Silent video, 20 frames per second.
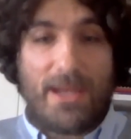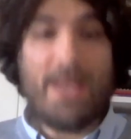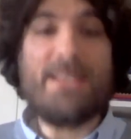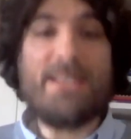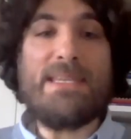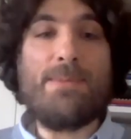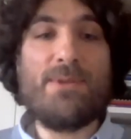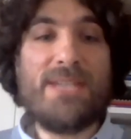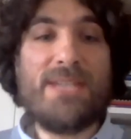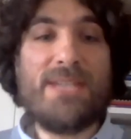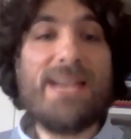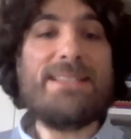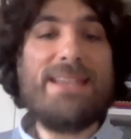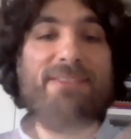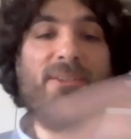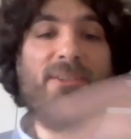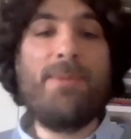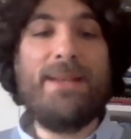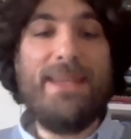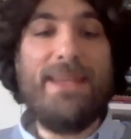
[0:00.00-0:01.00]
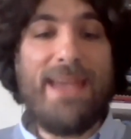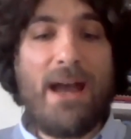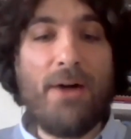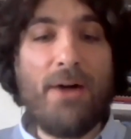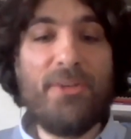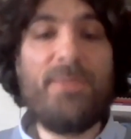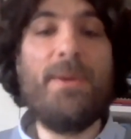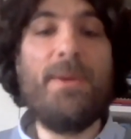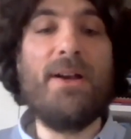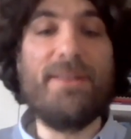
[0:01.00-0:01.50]
it's to protect everybody
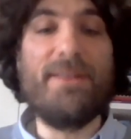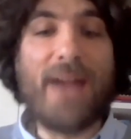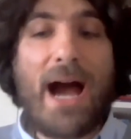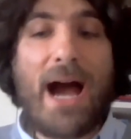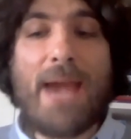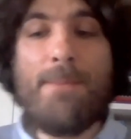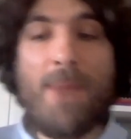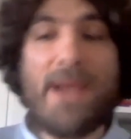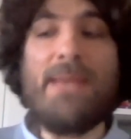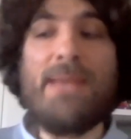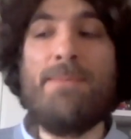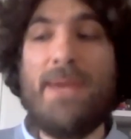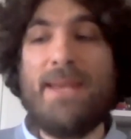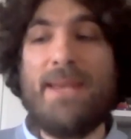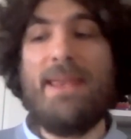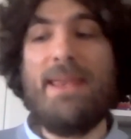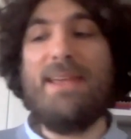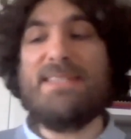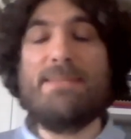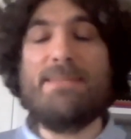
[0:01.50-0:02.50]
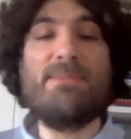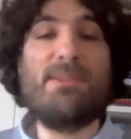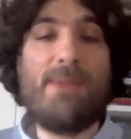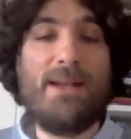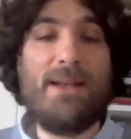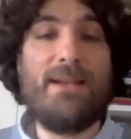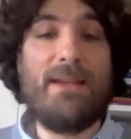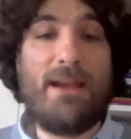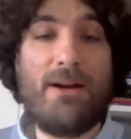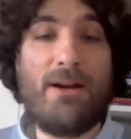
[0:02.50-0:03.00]
else because I might be an
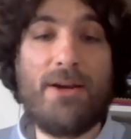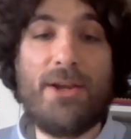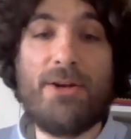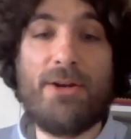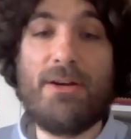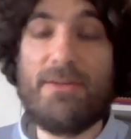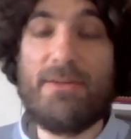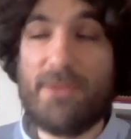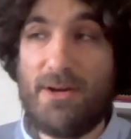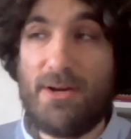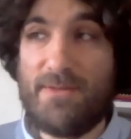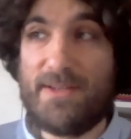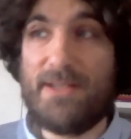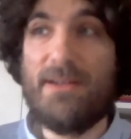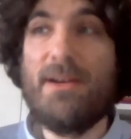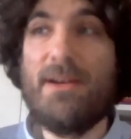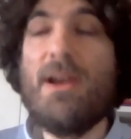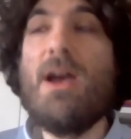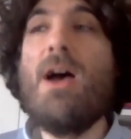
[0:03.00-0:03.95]
asymptomatic carrier of COVID.